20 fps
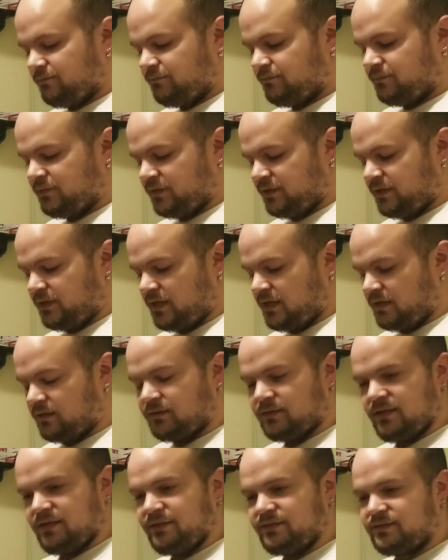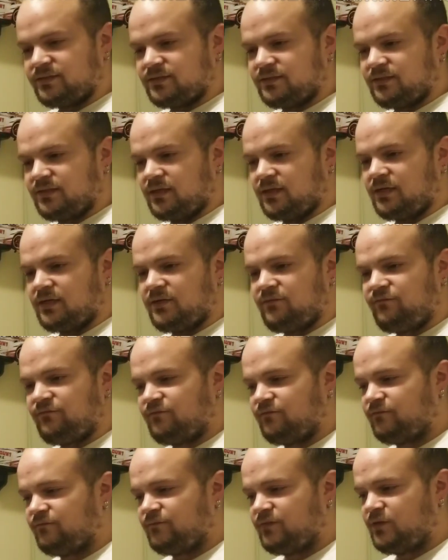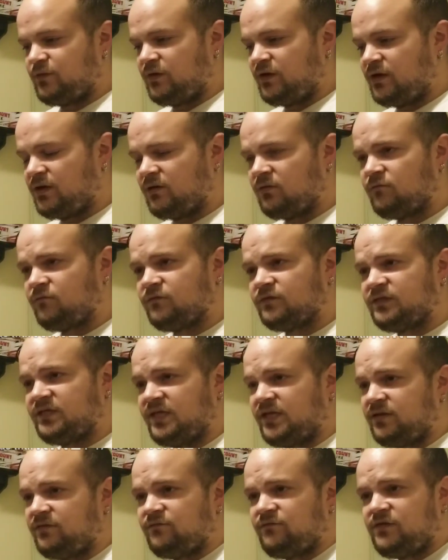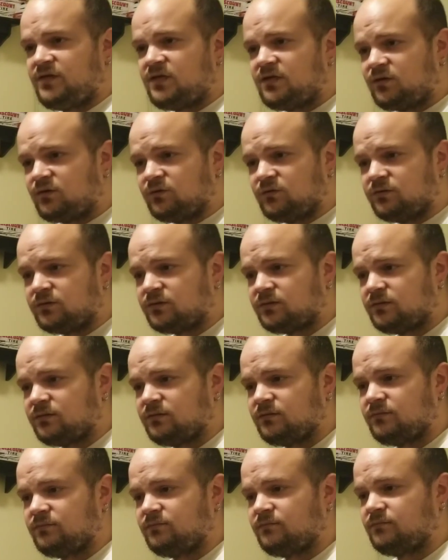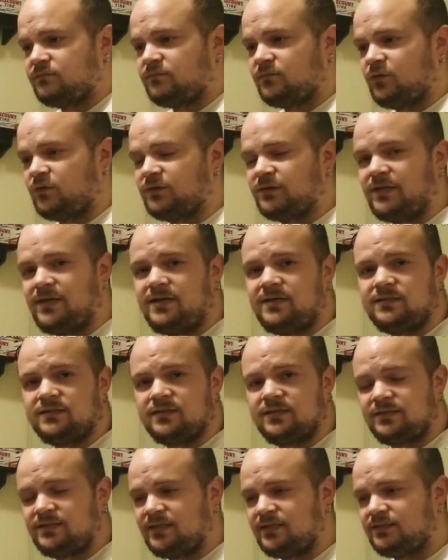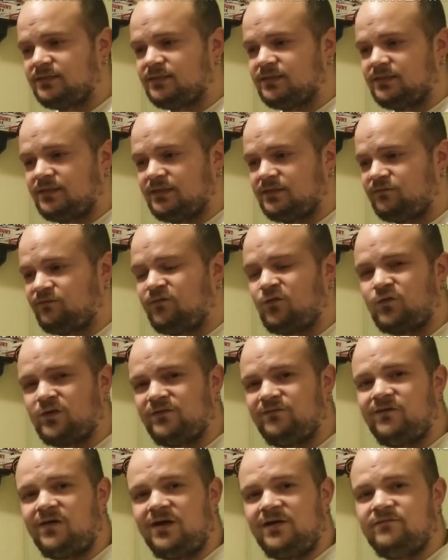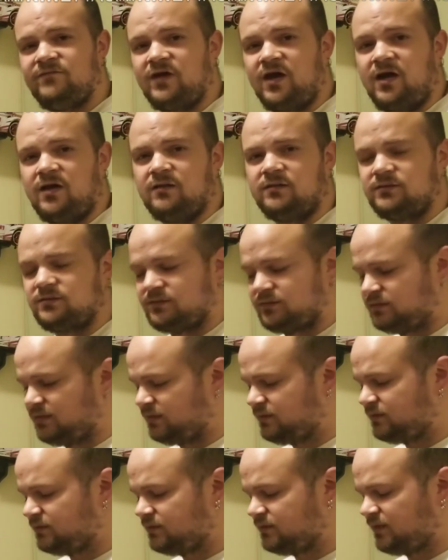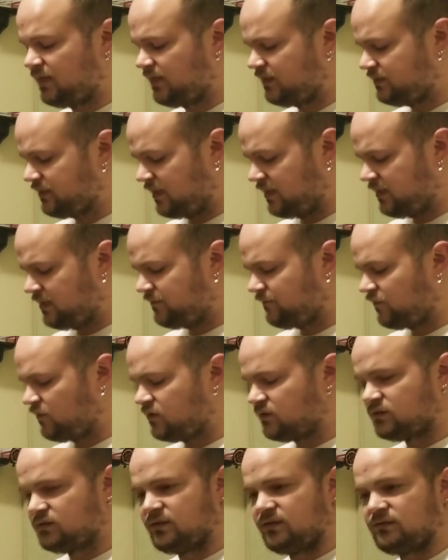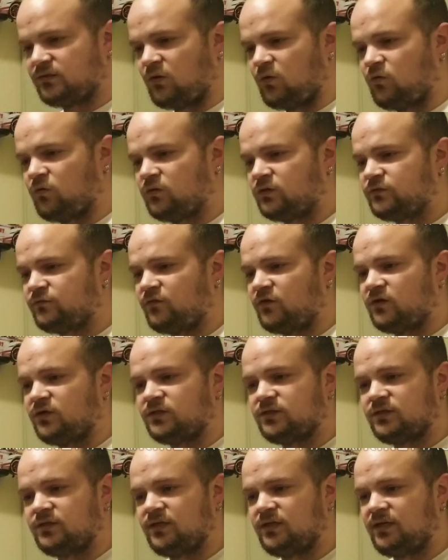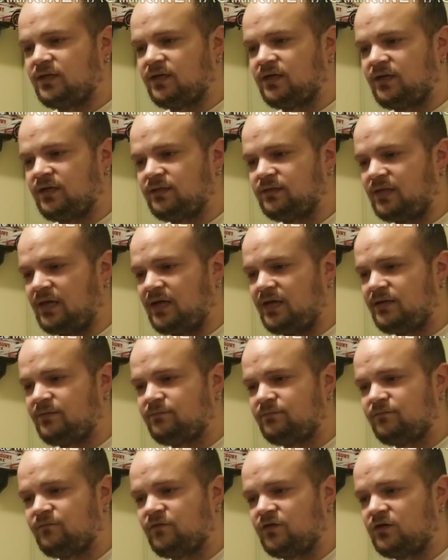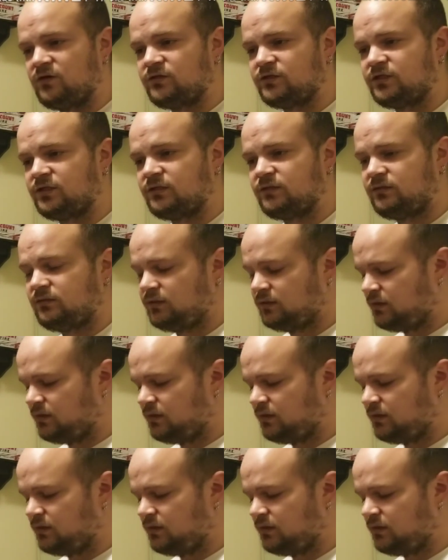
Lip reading: But yeah, this, if you have 10 vehicles or less, this is $45. This is the titanium version. There's an orange version, a lime version.